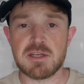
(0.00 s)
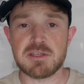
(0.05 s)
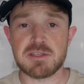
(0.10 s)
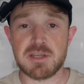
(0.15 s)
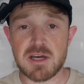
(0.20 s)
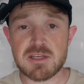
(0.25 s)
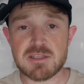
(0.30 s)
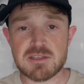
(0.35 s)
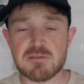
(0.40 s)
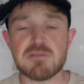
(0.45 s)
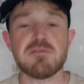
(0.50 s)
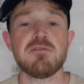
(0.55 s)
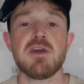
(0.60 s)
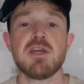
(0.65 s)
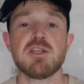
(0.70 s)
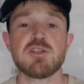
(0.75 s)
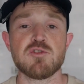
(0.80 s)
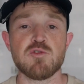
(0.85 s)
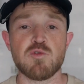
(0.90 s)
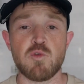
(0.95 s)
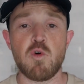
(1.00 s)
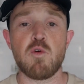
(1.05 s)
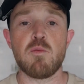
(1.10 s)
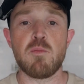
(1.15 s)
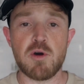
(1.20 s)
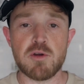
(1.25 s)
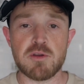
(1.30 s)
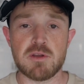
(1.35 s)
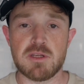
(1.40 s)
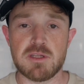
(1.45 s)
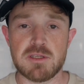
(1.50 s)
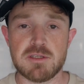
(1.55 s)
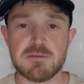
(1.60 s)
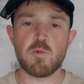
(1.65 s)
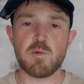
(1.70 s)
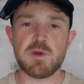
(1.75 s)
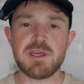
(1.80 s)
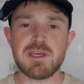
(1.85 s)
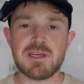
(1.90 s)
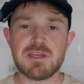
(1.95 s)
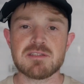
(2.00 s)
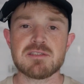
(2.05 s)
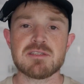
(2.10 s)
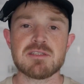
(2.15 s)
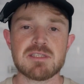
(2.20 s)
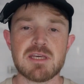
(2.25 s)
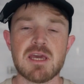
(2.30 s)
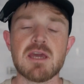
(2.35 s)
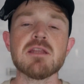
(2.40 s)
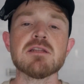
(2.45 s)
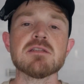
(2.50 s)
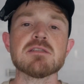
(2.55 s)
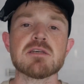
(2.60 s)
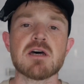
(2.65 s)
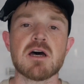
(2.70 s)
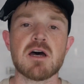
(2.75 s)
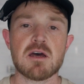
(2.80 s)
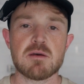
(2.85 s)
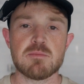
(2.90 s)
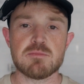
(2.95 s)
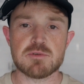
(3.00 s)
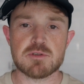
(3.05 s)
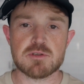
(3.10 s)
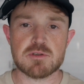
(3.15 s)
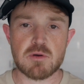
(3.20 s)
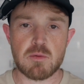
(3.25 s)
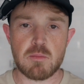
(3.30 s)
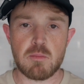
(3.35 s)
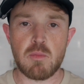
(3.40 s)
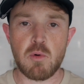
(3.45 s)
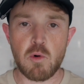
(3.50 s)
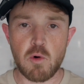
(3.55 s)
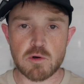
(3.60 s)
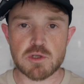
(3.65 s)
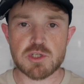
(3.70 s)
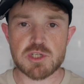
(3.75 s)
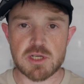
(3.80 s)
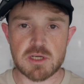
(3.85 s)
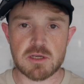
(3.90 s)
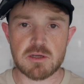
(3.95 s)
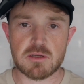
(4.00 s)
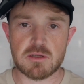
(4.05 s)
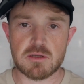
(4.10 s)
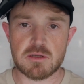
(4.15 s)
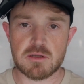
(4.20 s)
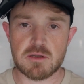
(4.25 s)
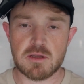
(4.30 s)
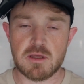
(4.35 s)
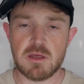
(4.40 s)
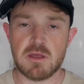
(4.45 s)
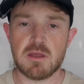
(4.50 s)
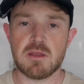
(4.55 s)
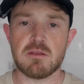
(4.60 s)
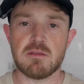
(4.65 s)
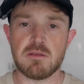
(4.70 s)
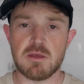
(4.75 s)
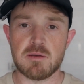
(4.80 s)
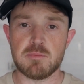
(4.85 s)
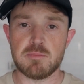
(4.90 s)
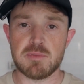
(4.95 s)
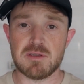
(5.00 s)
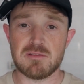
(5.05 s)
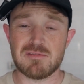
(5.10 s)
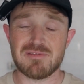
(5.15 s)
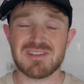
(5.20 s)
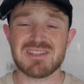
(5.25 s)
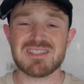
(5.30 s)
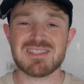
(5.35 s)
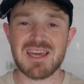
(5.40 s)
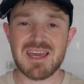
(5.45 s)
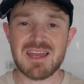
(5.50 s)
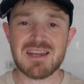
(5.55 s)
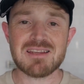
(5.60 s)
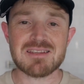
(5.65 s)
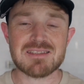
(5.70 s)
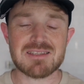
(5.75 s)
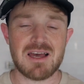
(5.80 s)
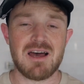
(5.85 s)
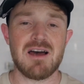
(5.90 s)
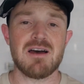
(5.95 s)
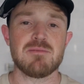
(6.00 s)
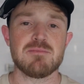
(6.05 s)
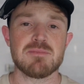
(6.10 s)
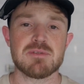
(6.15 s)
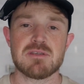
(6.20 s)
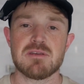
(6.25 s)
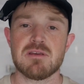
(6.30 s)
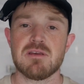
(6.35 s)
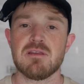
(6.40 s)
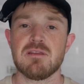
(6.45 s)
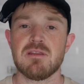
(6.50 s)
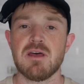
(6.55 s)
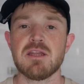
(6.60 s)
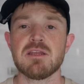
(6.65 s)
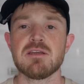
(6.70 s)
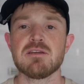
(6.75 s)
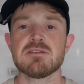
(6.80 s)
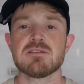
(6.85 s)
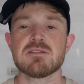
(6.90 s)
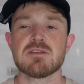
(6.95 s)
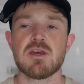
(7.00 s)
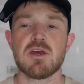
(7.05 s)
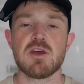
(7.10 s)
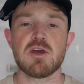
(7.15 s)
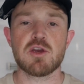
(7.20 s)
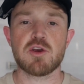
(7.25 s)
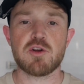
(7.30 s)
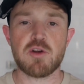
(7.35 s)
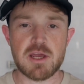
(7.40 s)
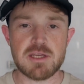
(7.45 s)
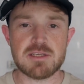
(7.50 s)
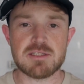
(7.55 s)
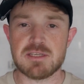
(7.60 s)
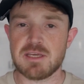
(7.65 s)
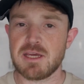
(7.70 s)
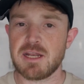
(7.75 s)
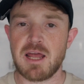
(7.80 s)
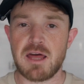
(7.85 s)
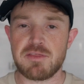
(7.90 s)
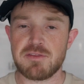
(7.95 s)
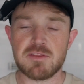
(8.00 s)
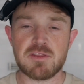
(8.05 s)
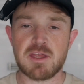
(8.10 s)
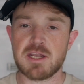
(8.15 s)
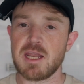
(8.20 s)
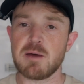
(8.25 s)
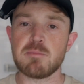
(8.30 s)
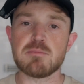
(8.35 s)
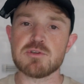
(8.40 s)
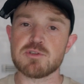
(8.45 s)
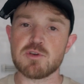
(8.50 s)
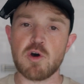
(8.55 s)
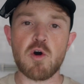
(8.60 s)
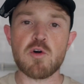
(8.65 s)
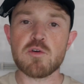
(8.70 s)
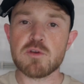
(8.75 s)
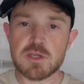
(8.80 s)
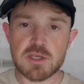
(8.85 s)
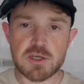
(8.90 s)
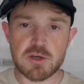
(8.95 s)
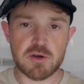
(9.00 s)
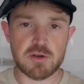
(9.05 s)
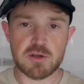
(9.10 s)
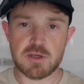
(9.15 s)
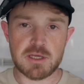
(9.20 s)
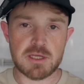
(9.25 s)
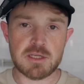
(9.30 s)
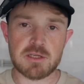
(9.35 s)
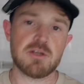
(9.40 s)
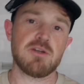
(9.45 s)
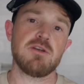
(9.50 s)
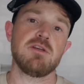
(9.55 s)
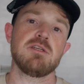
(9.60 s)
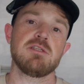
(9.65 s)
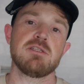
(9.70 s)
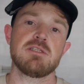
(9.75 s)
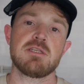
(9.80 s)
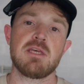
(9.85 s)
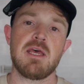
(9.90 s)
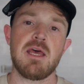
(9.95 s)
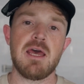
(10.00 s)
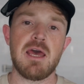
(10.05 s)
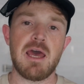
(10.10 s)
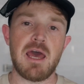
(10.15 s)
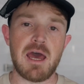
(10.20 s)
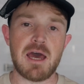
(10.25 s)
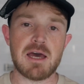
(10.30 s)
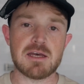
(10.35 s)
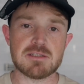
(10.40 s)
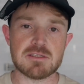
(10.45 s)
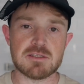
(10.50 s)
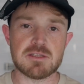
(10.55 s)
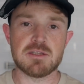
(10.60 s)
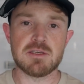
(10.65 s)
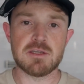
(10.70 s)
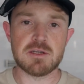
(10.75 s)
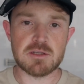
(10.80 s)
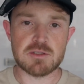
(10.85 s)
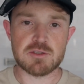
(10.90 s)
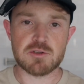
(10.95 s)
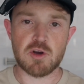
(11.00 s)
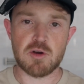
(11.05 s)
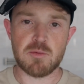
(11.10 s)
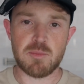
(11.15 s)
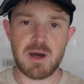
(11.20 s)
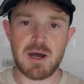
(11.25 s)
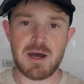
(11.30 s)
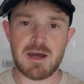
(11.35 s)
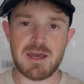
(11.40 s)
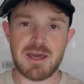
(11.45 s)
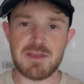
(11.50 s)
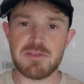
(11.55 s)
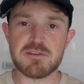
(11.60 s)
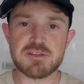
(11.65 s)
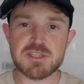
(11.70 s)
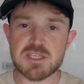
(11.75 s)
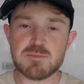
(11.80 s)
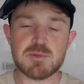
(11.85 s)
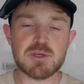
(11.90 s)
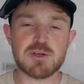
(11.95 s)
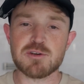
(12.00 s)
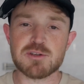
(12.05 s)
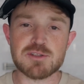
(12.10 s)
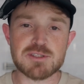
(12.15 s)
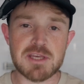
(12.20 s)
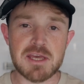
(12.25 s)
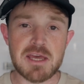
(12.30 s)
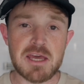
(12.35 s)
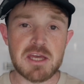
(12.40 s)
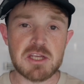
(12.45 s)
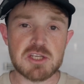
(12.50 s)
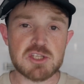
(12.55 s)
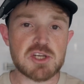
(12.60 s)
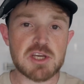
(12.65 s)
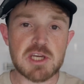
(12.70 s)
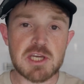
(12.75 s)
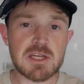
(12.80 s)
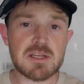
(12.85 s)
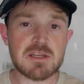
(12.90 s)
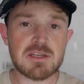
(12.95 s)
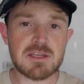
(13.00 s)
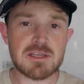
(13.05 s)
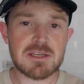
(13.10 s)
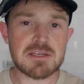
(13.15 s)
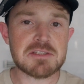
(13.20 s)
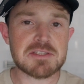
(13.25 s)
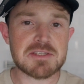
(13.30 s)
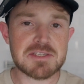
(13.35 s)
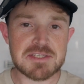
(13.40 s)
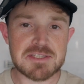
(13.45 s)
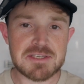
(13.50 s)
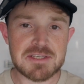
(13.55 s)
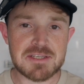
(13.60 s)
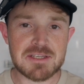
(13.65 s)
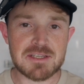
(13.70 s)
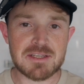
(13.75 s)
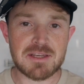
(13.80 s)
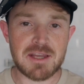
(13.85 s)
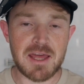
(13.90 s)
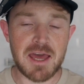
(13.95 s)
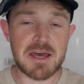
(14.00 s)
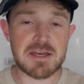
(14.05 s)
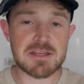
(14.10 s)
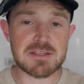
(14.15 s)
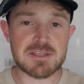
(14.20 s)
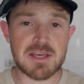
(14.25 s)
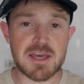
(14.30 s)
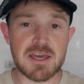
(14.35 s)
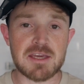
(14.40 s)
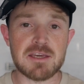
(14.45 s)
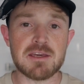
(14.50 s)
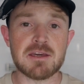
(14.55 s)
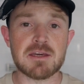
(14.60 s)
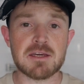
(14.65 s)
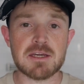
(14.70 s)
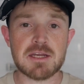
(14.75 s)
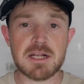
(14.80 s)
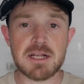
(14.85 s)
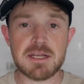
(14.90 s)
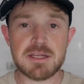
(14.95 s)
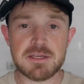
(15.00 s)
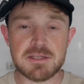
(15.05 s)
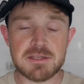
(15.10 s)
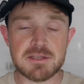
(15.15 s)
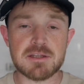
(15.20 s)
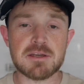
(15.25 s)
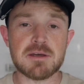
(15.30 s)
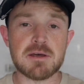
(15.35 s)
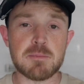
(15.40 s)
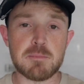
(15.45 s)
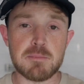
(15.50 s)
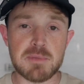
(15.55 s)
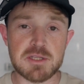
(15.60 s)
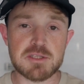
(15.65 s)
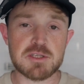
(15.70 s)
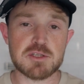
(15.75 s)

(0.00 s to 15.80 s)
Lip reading: does affect you hormonally. We eat 10 times more chicken than beef. 10 times. That is crazy. And I think that number's only going to increase as the years go by. And this is because chicken is seen as a clean meat